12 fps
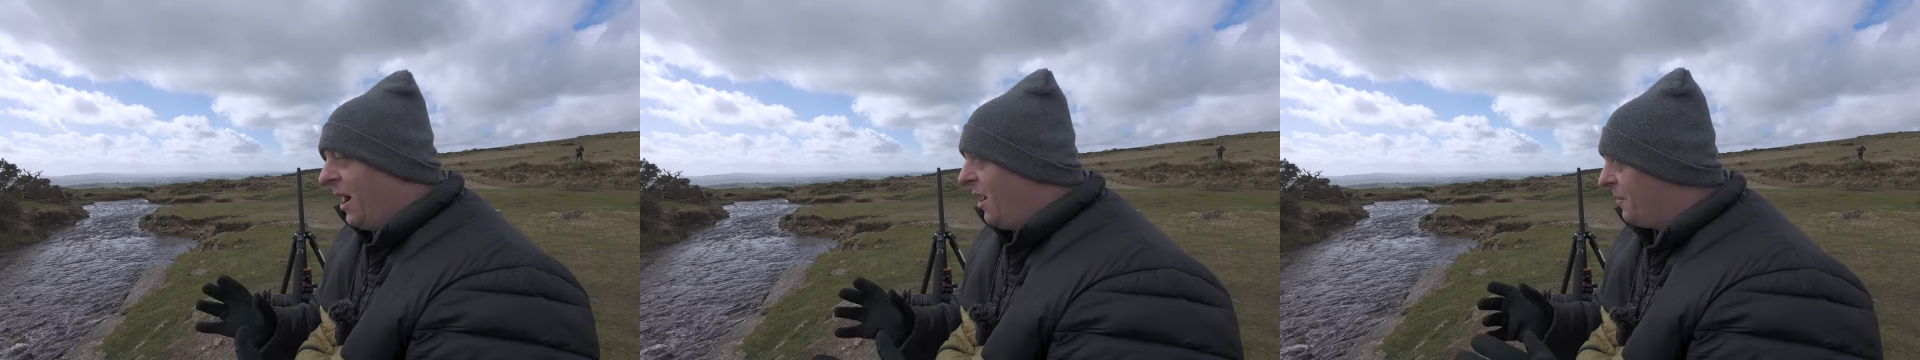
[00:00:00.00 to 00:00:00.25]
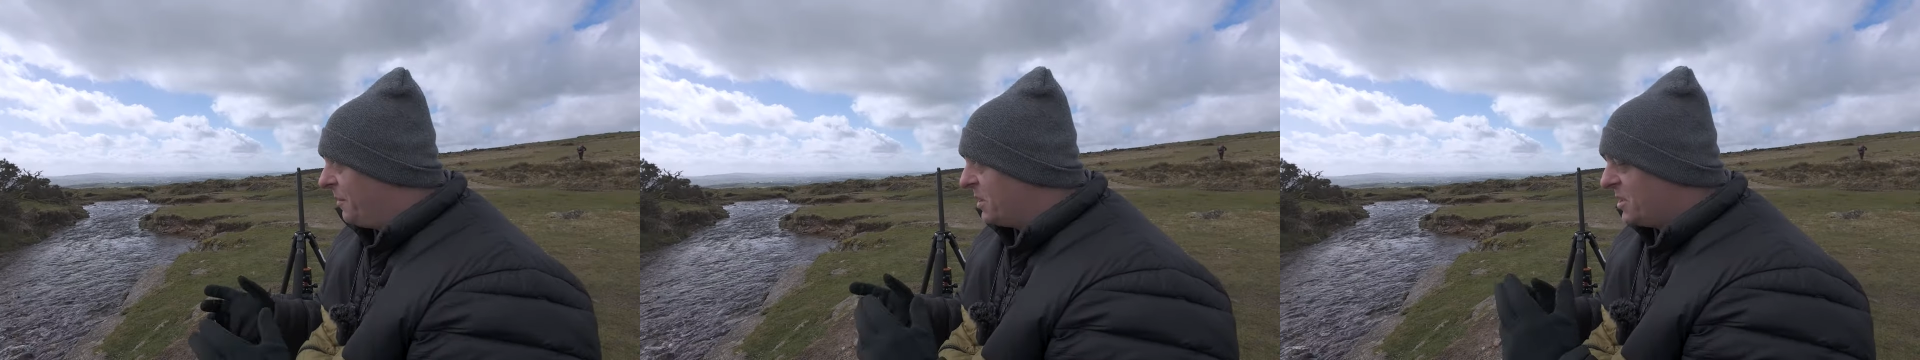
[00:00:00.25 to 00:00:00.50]

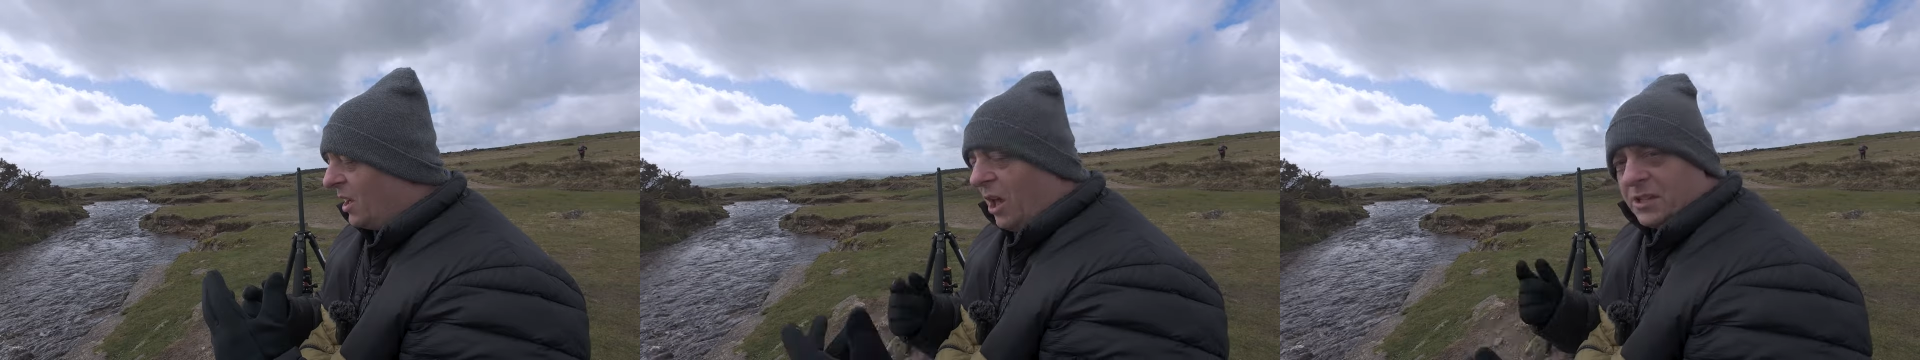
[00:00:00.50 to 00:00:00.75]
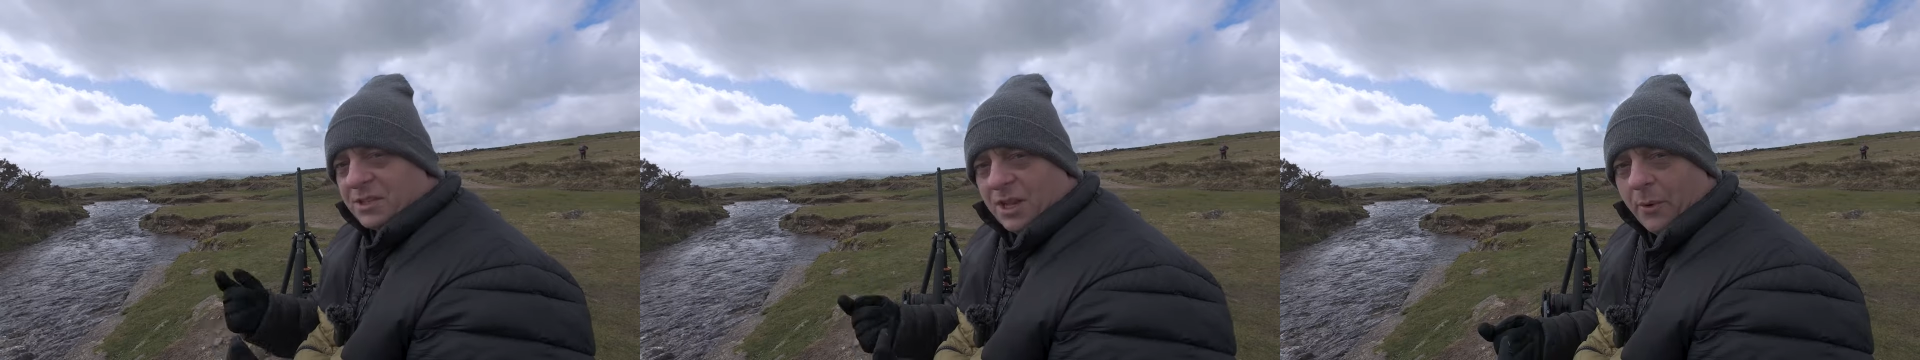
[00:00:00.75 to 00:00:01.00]
hard because the
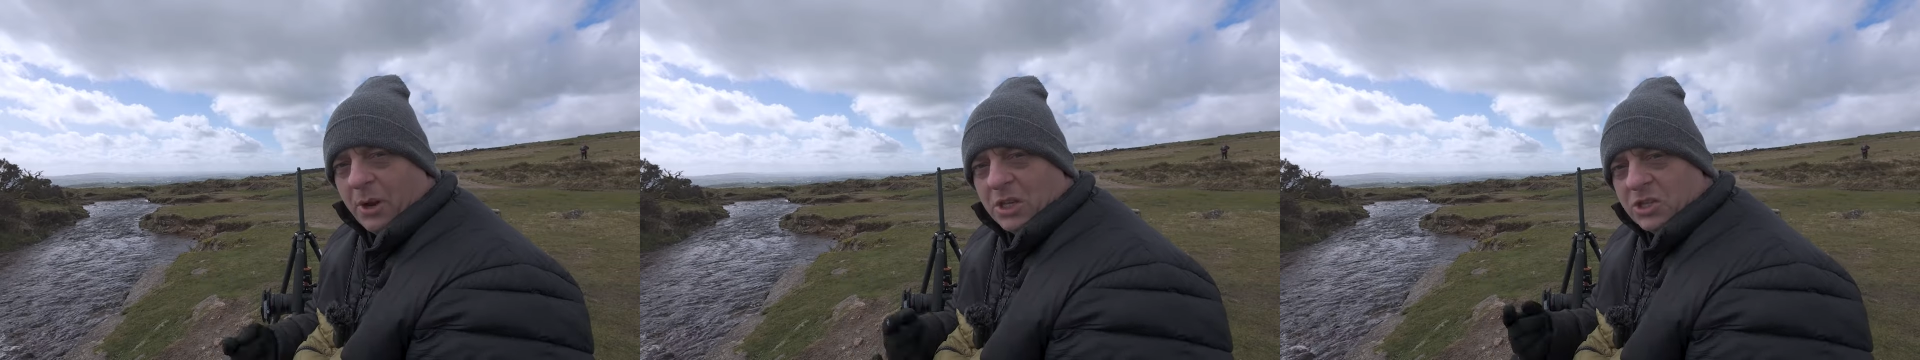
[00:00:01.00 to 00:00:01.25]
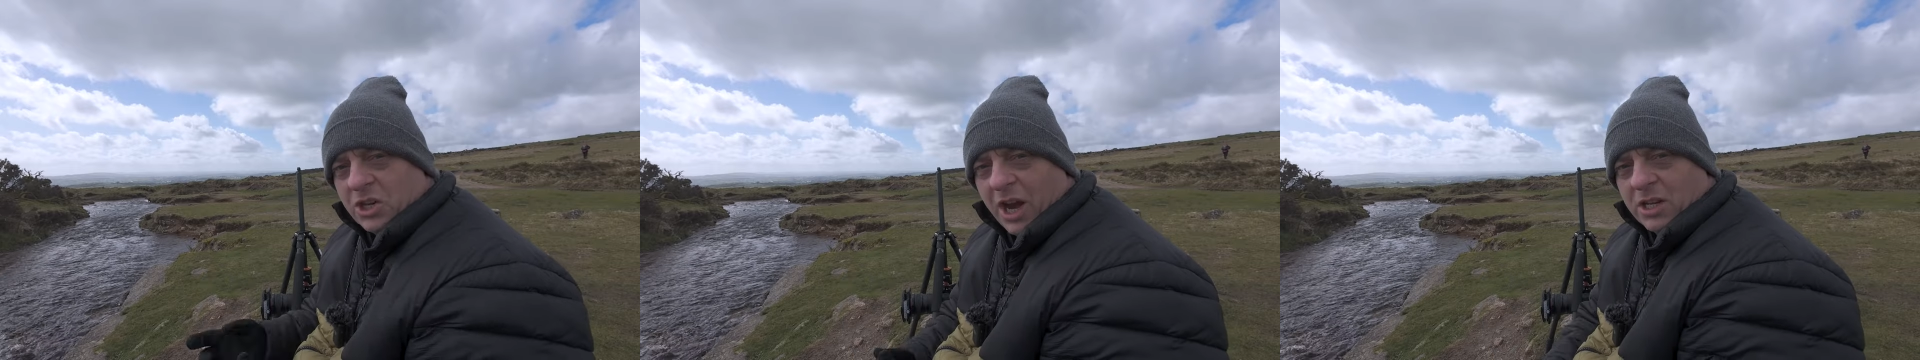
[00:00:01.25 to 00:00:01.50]
light's so
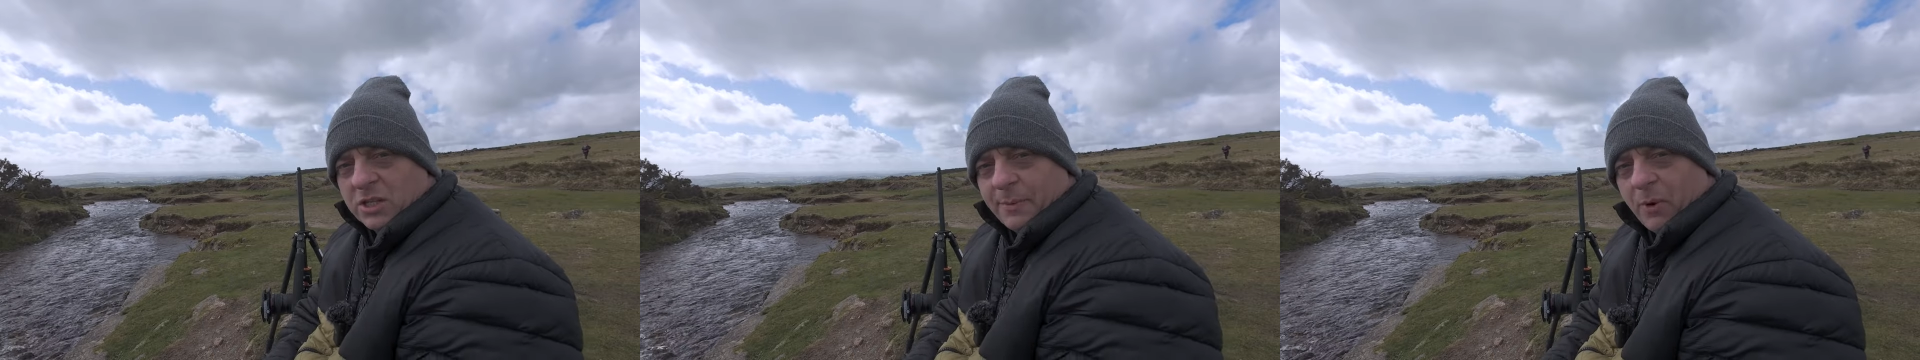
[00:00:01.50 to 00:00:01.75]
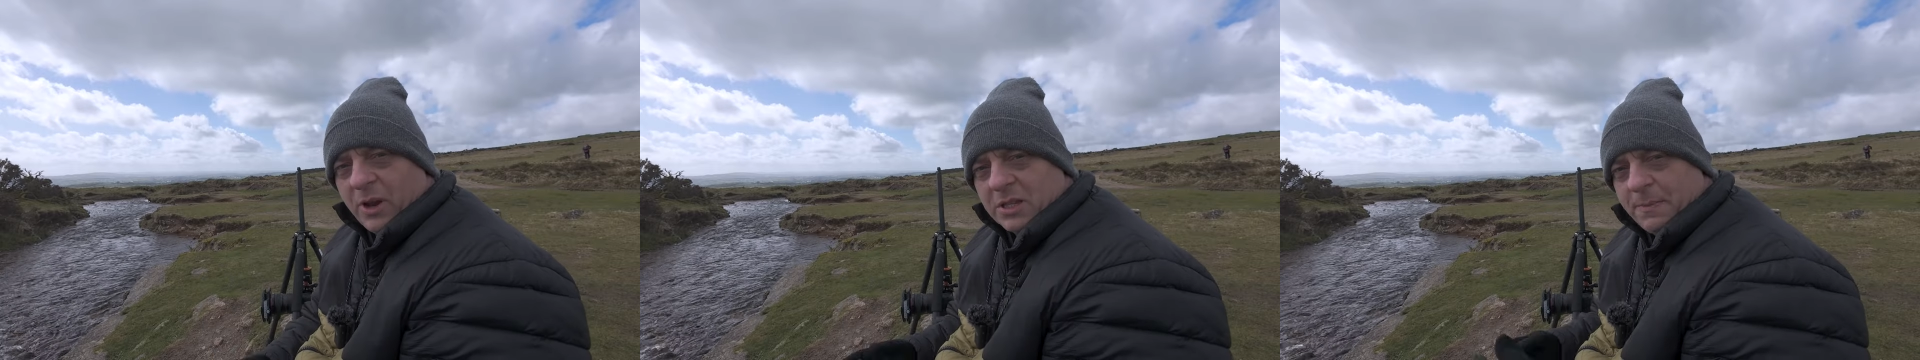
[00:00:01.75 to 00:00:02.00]
interchangeable,